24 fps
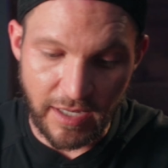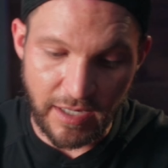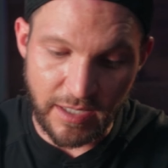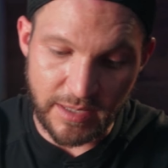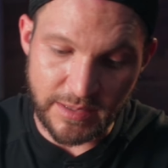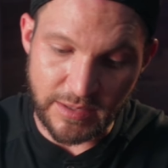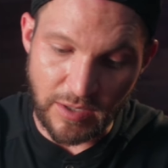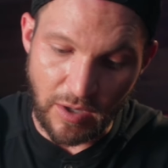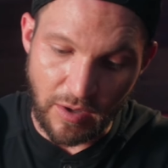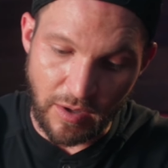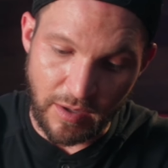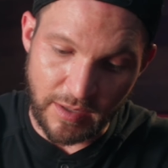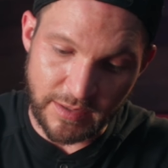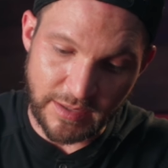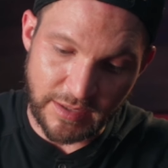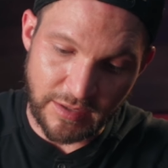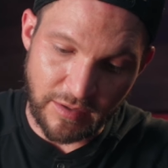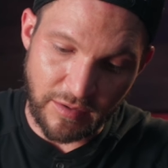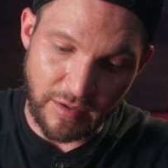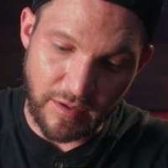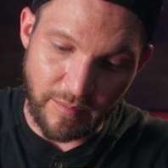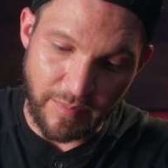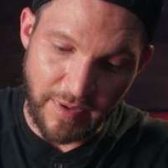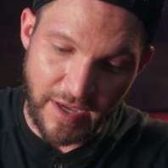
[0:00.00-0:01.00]
it's
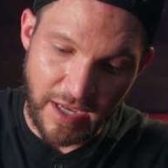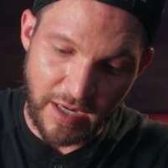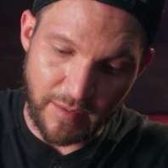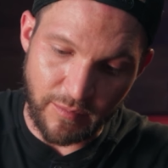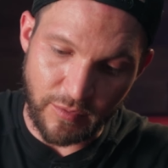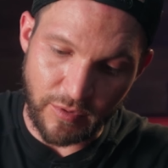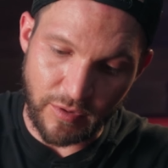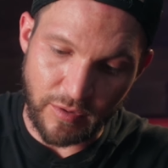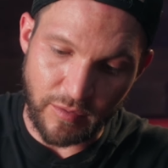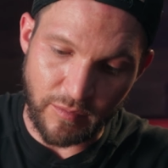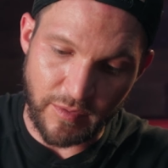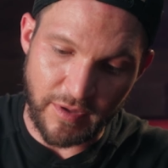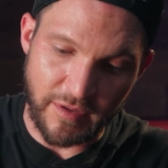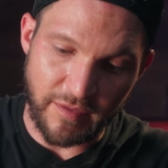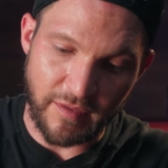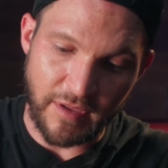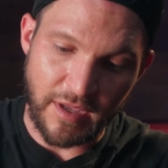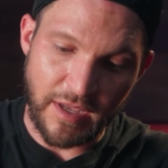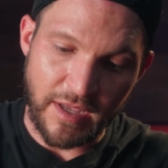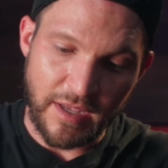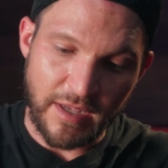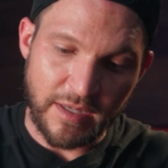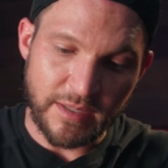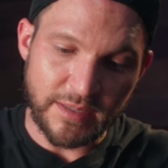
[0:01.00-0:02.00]
also compatible with
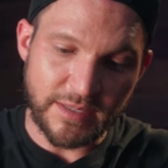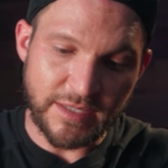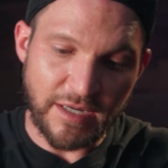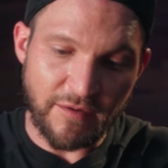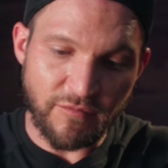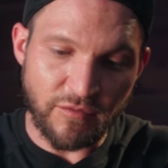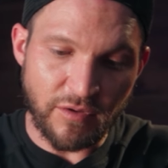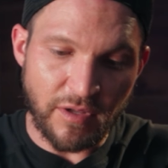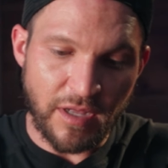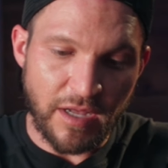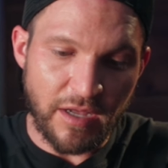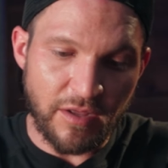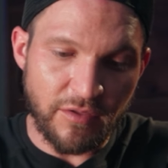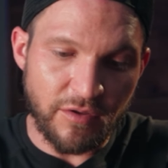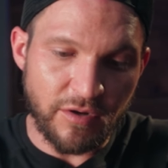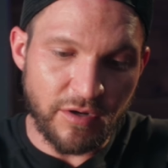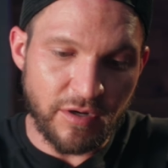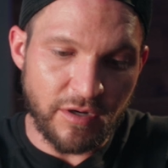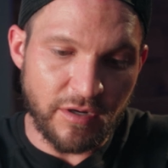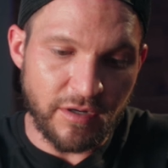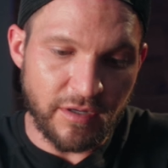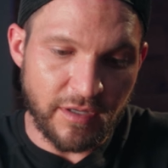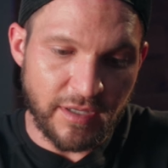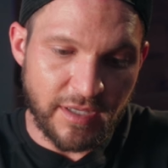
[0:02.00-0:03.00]
several
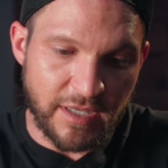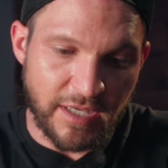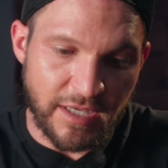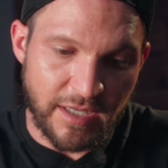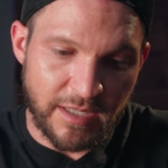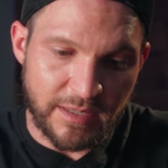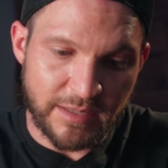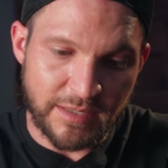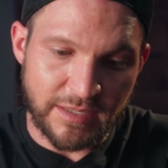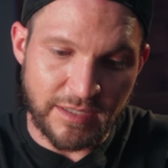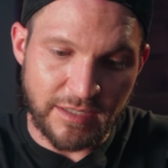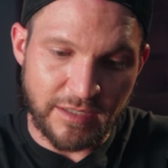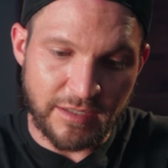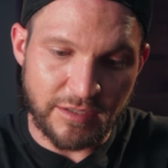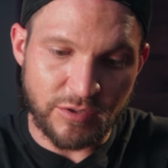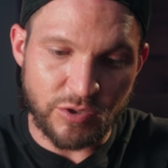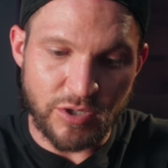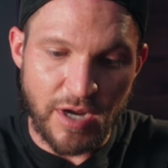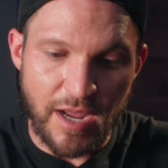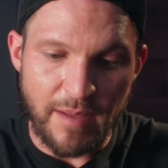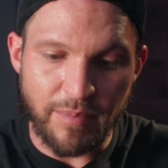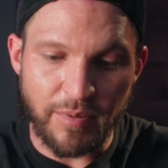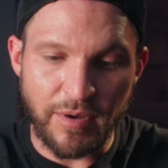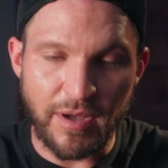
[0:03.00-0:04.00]
other kits and
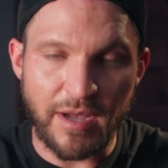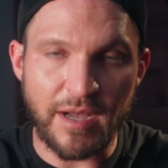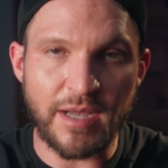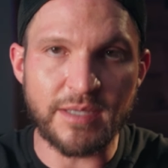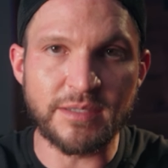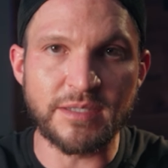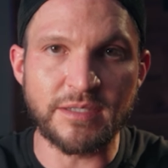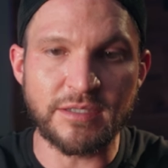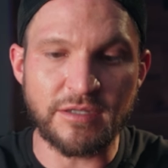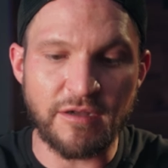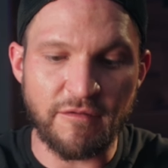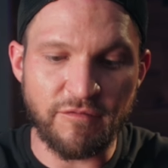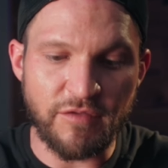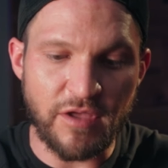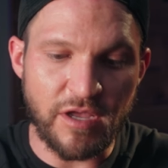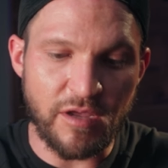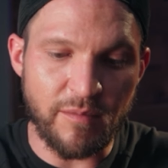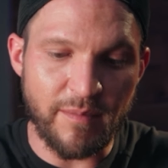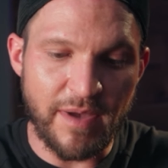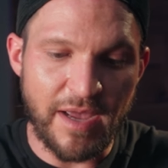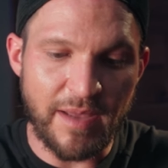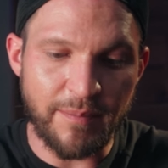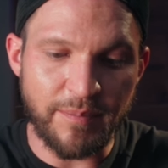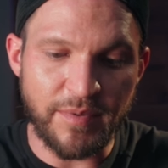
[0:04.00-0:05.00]
tripods and stuff that you
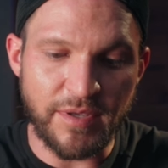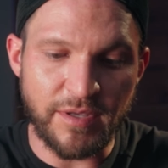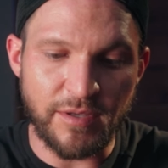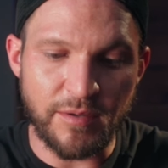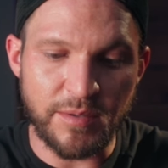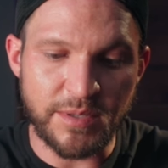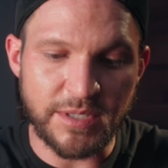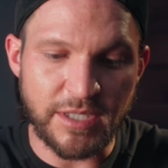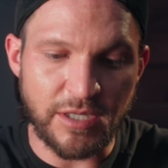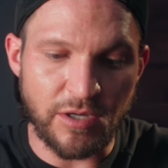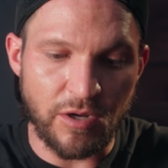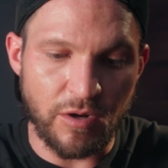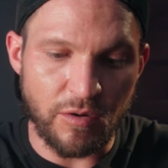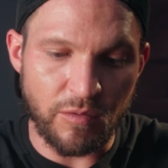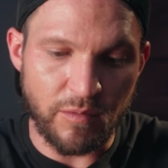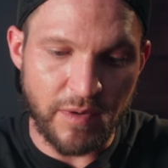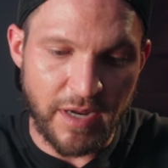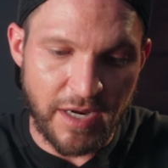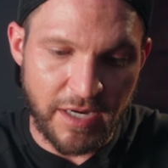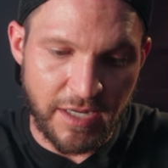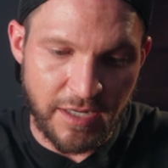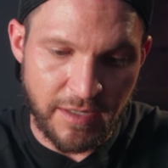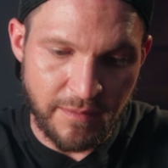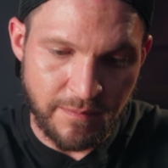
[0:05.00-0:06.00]
might be using
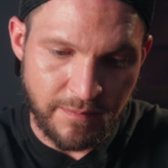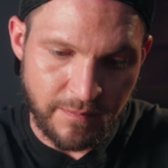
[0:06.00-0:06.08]
already.